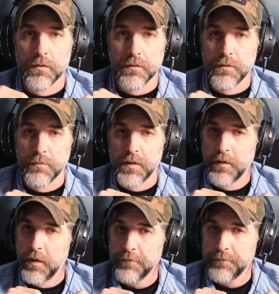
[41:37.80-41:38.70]
in my
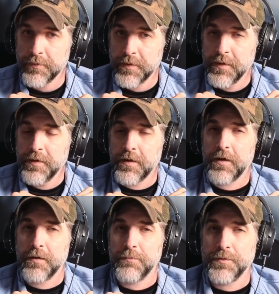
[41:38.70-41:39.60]
life
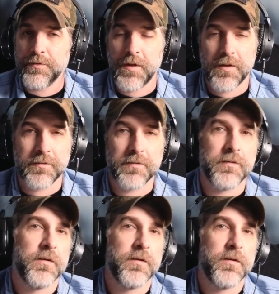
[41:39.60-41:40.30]
is that